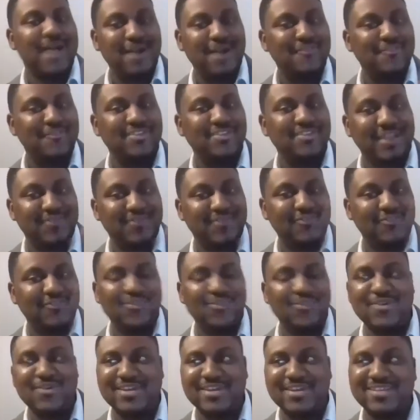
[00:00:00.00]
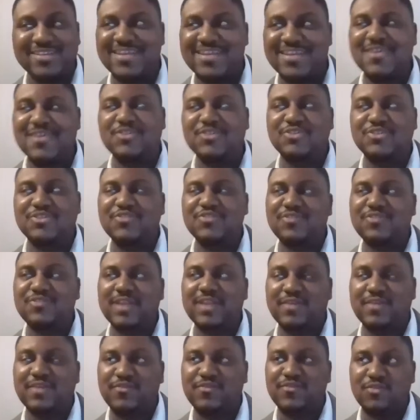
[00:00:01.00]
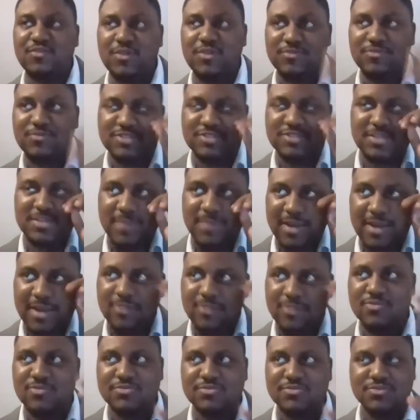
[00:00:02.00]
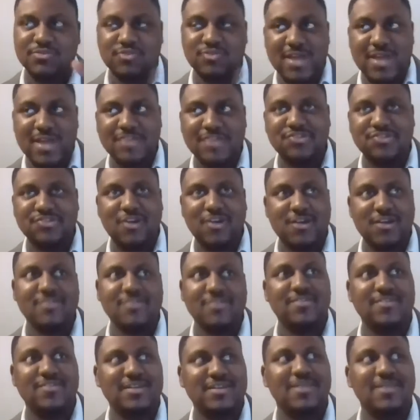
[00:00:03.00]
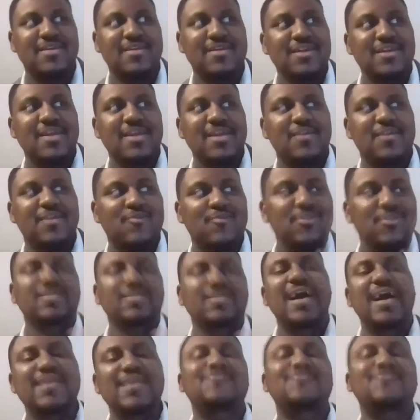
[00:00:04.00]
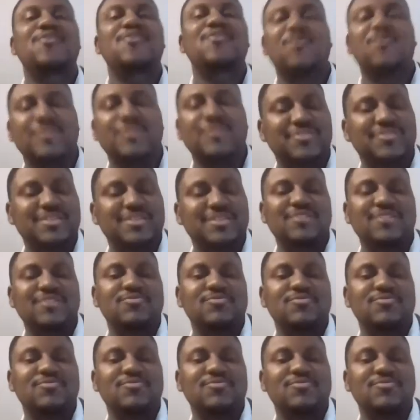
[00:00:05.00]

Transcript: I feel like Floyd. Do you feel like Floyd was somebody who was a trash talker in real life, or you think it was